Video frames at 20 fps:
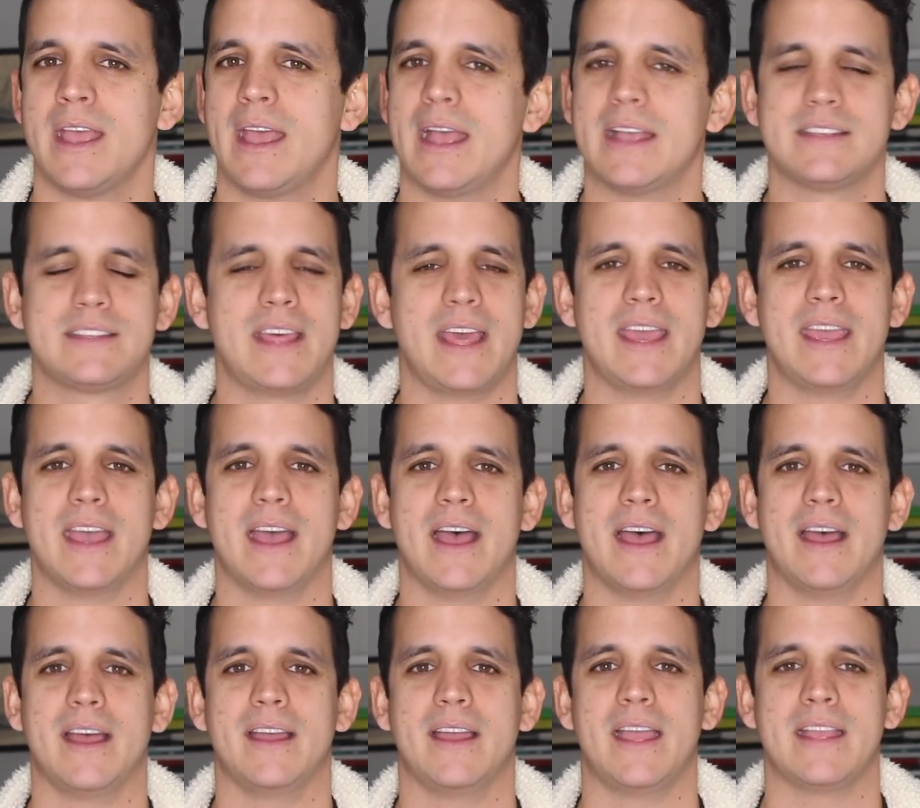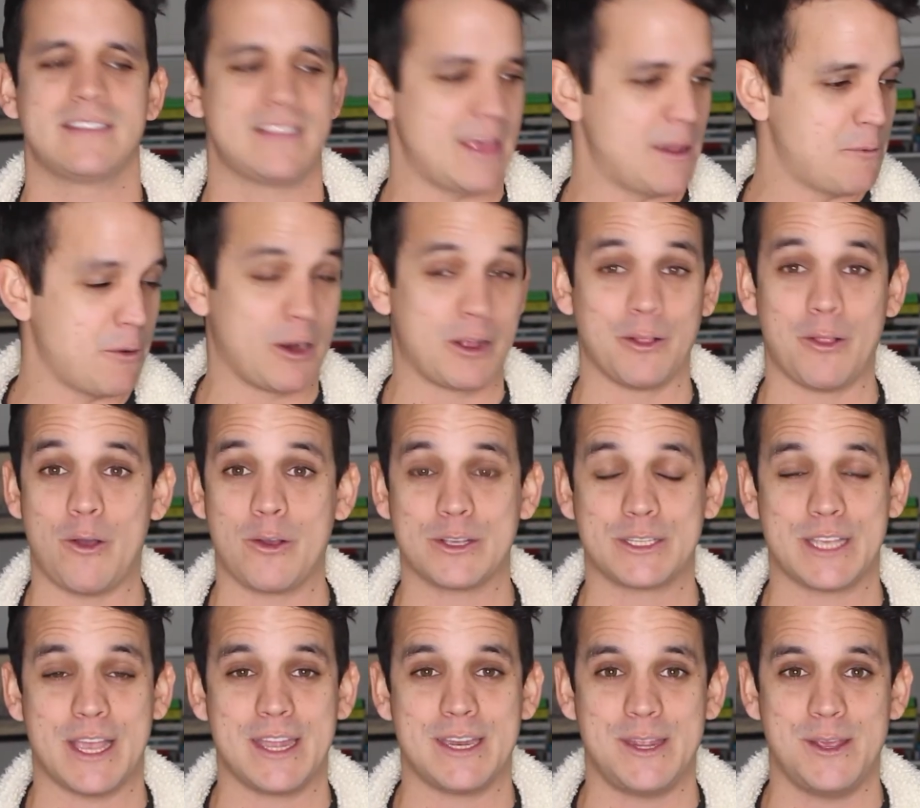as they work
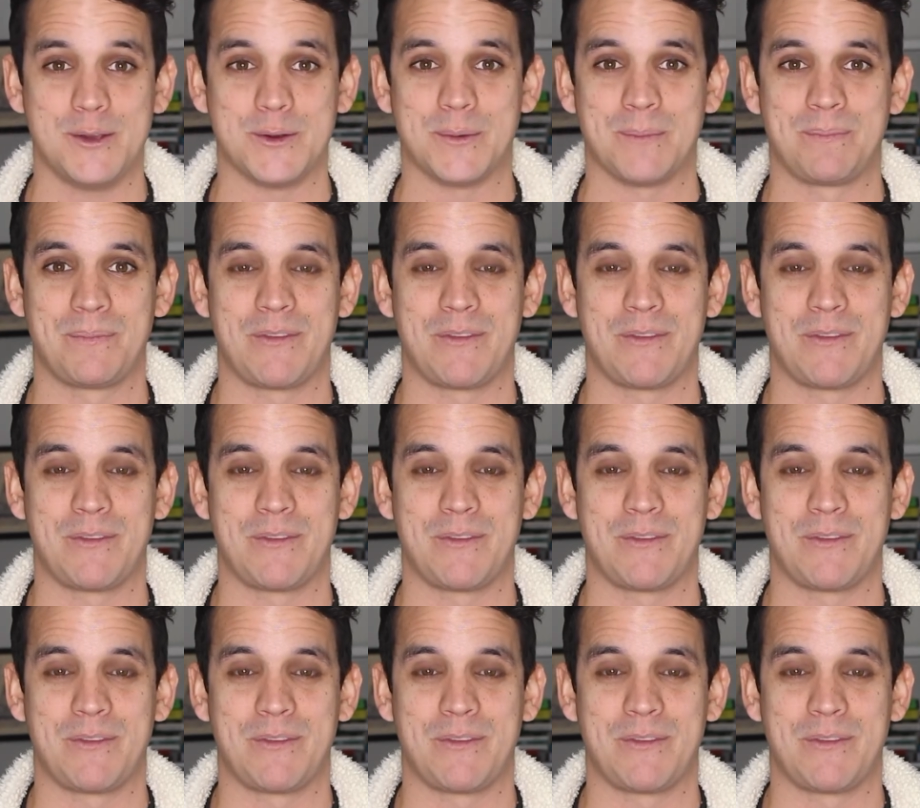alongside you.